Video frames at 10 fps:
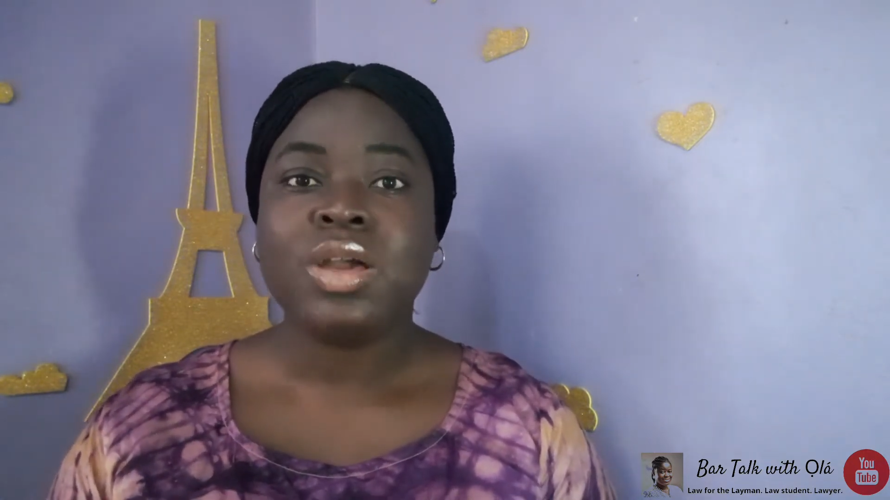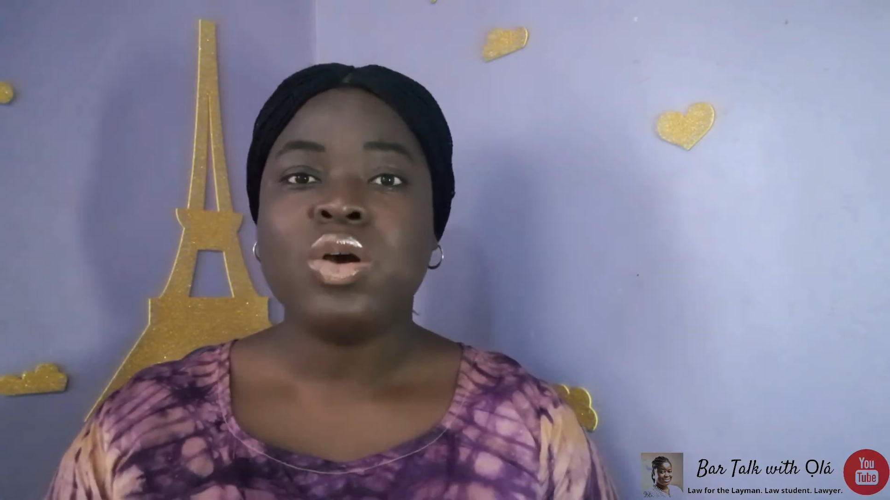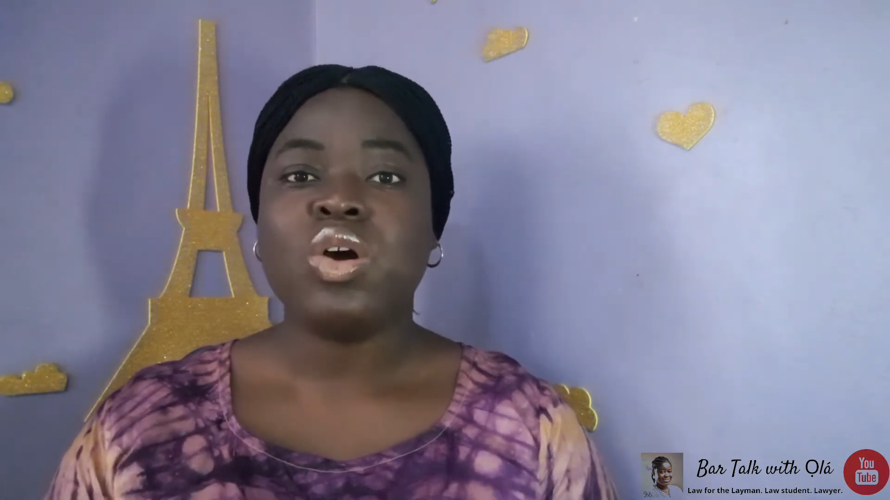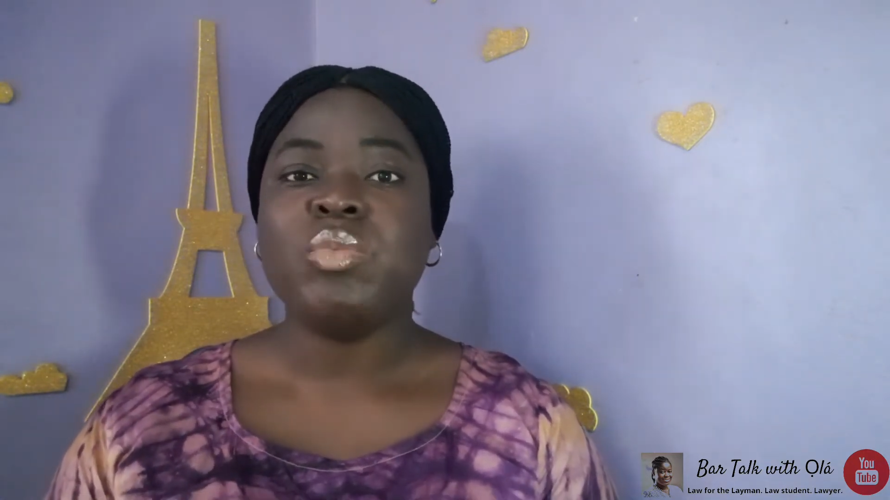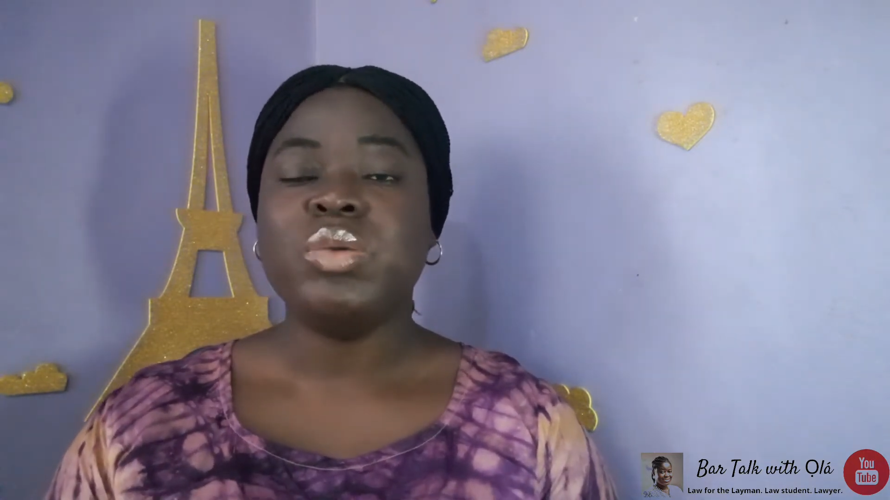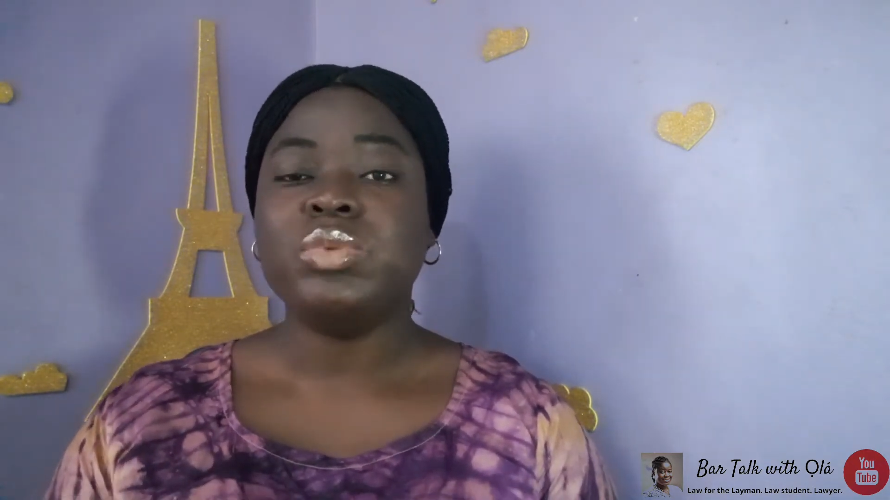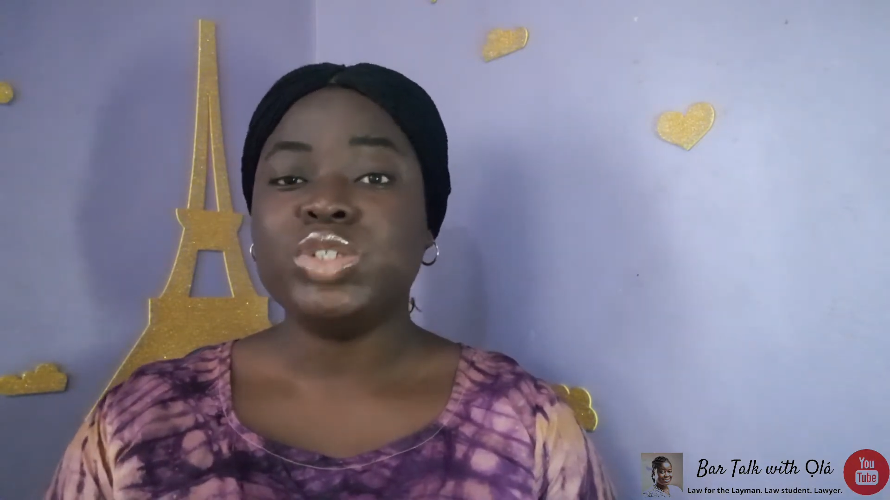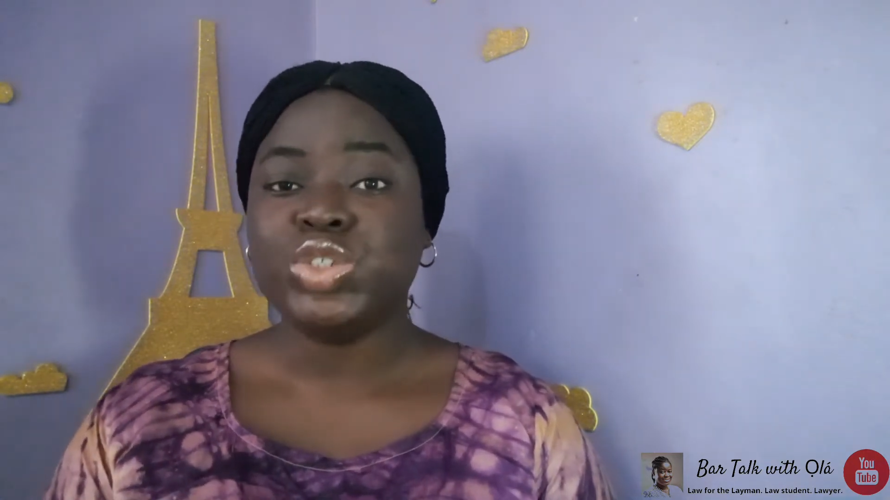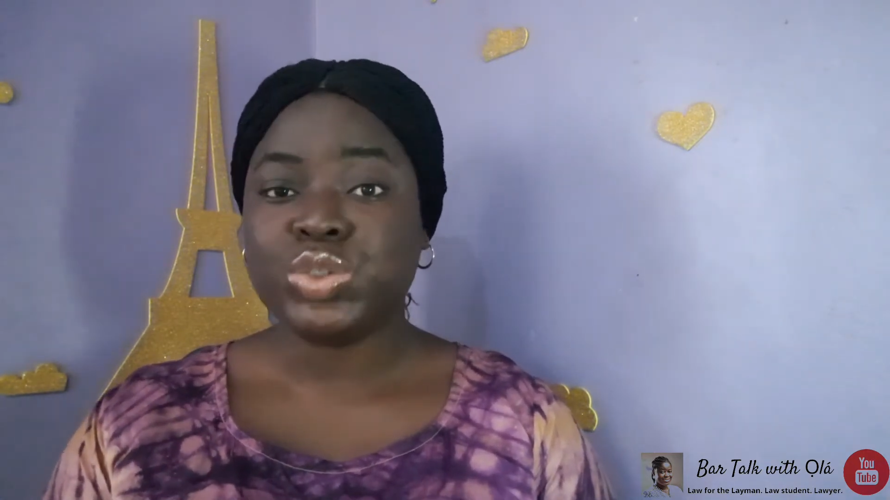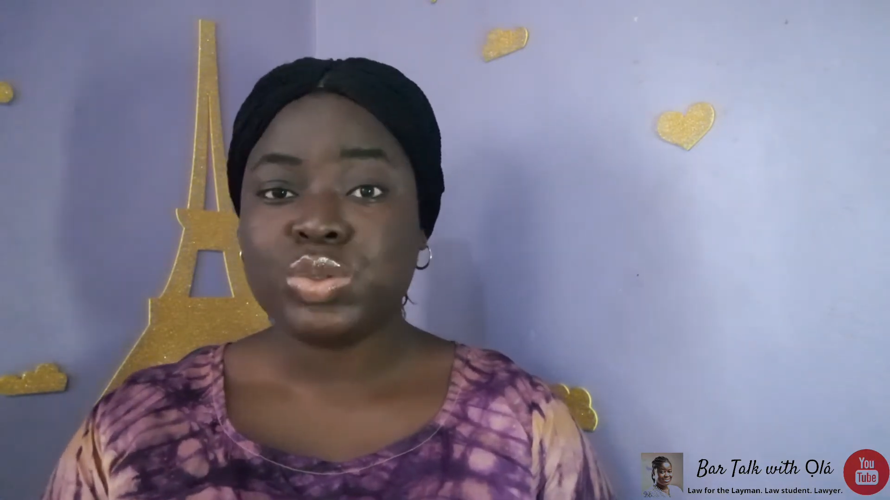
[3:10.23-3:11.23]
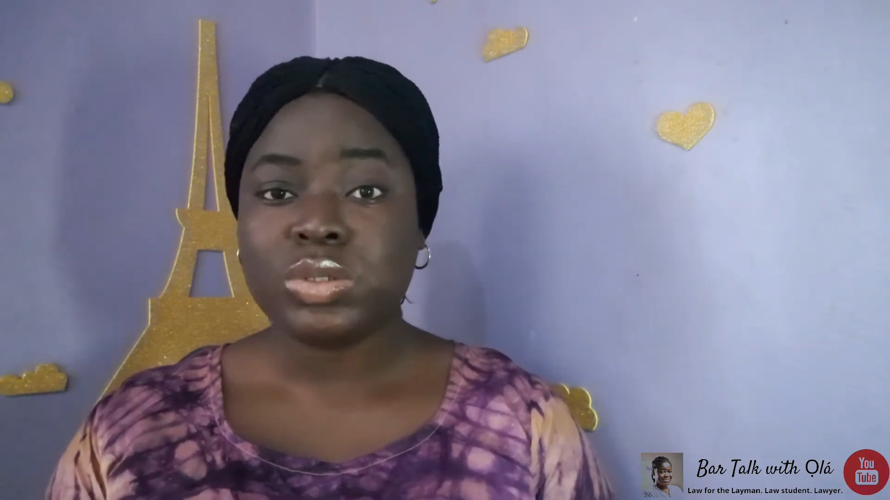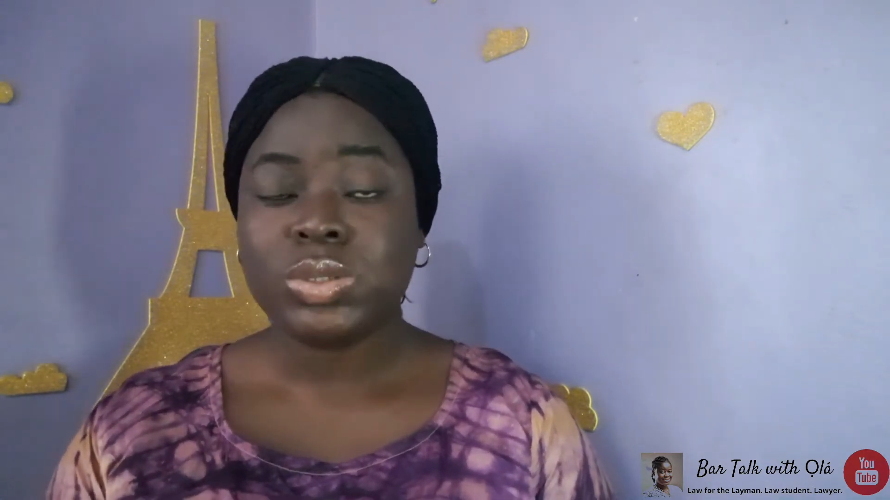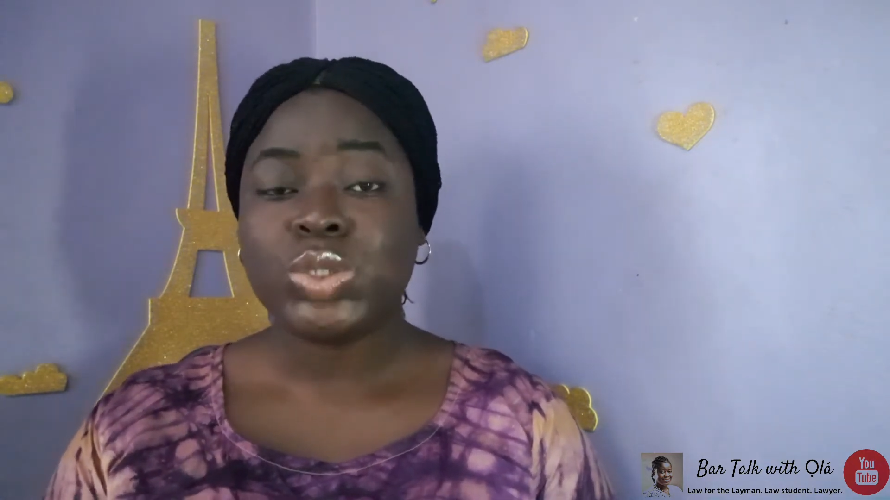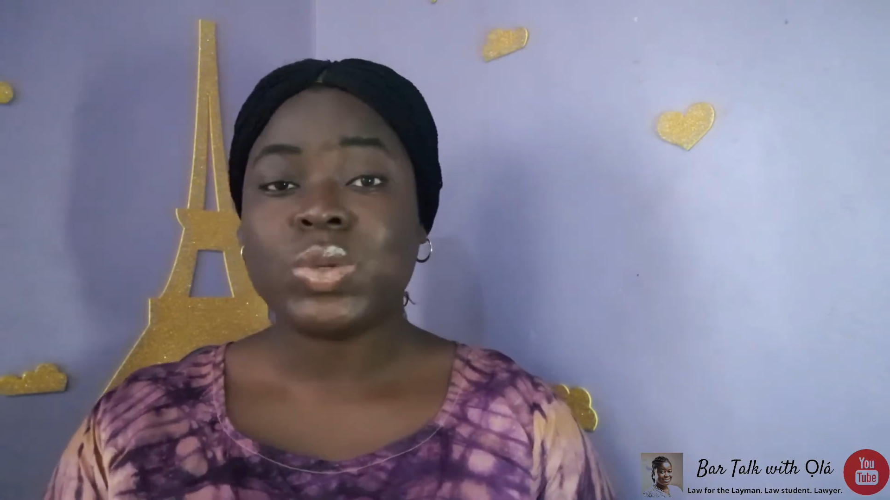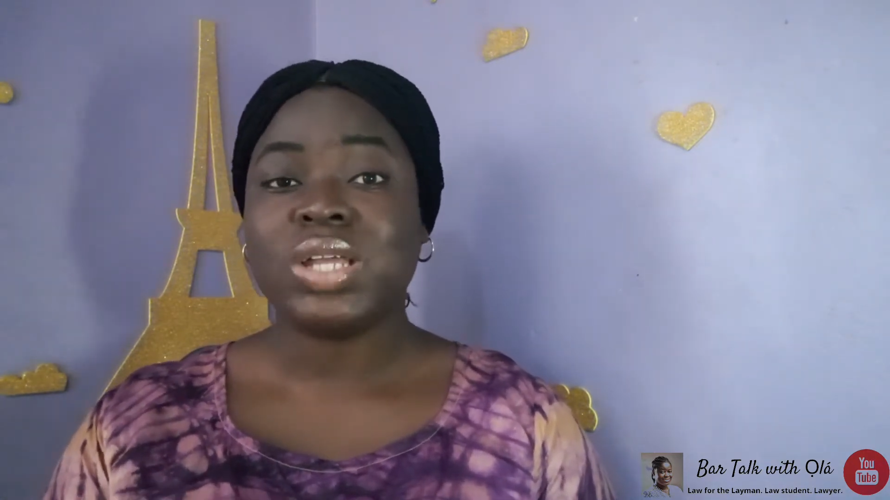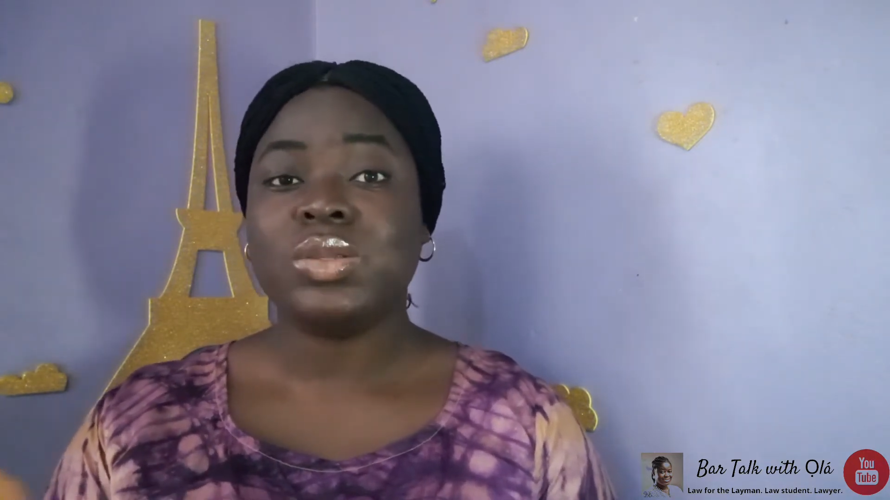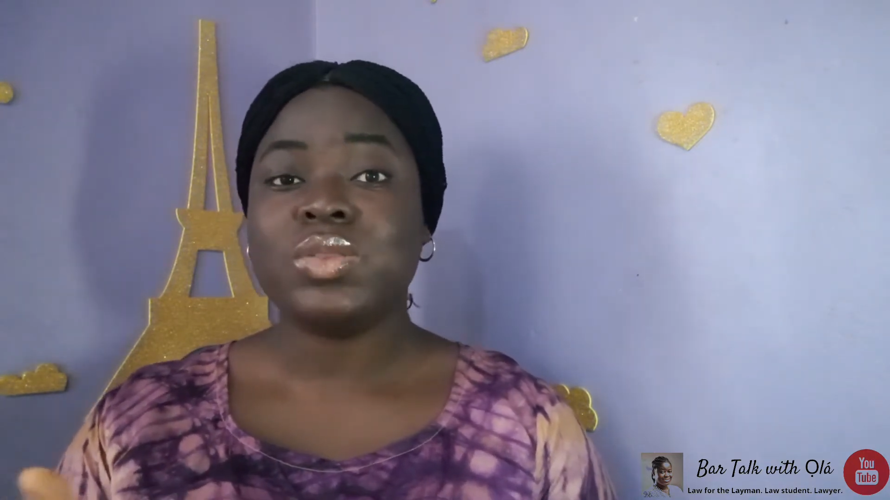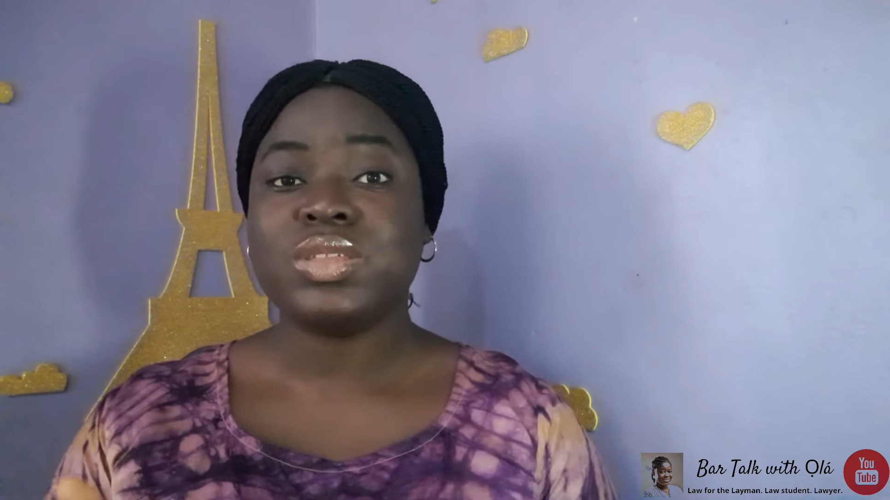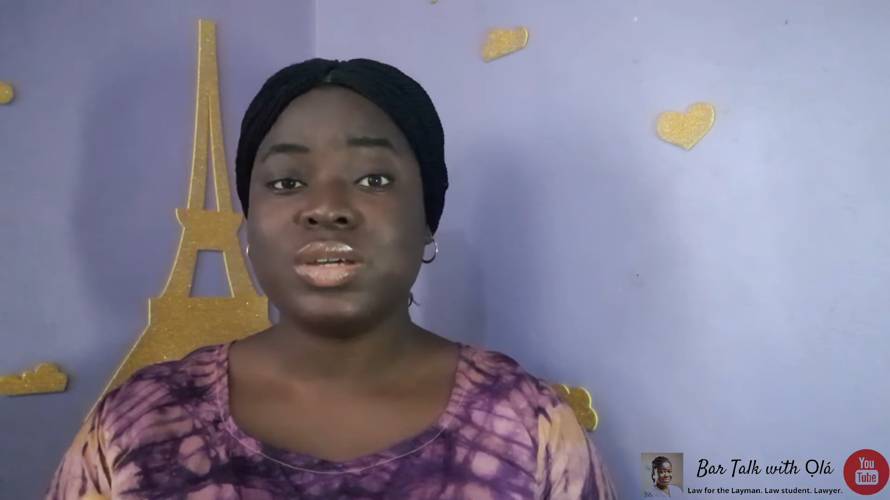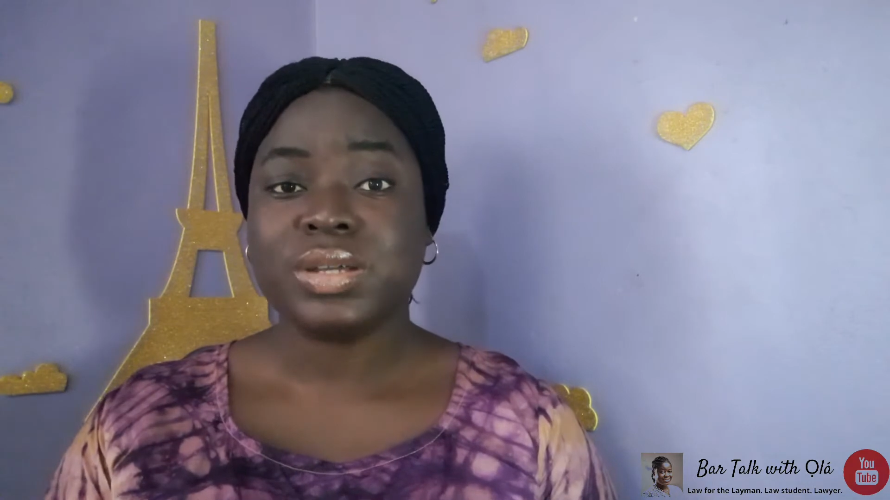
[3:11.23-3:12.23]
or maybe June to
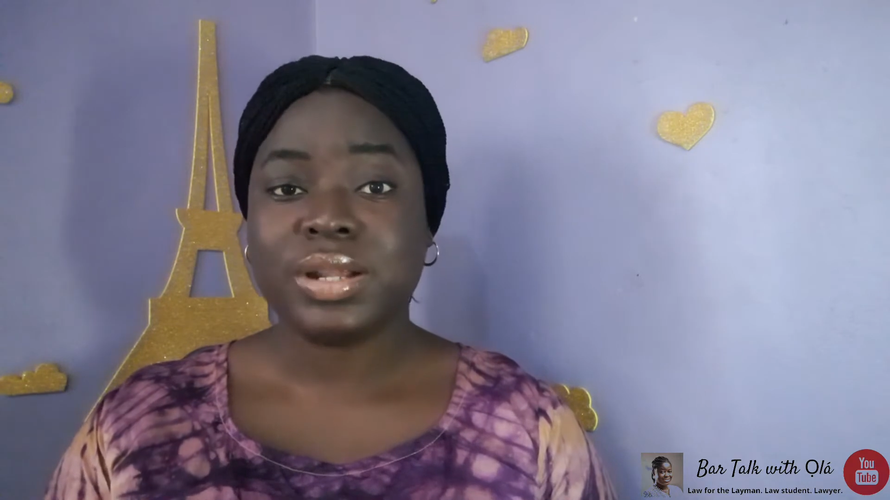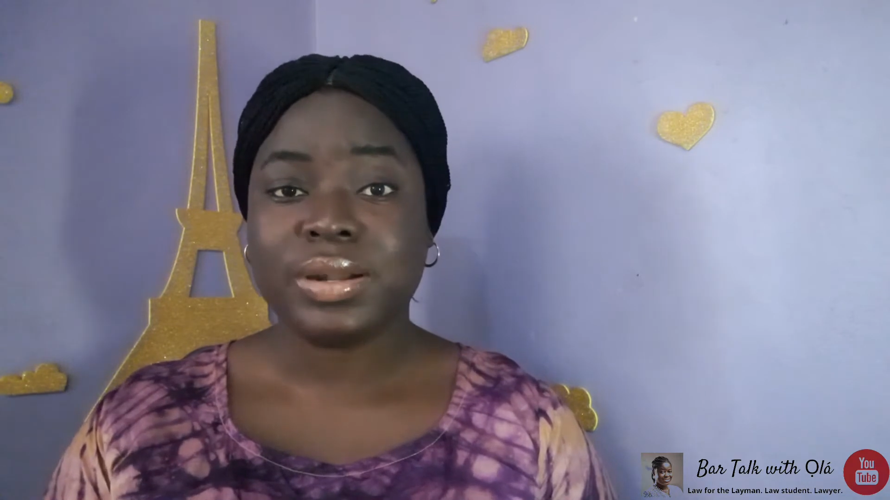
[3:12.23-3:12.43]
another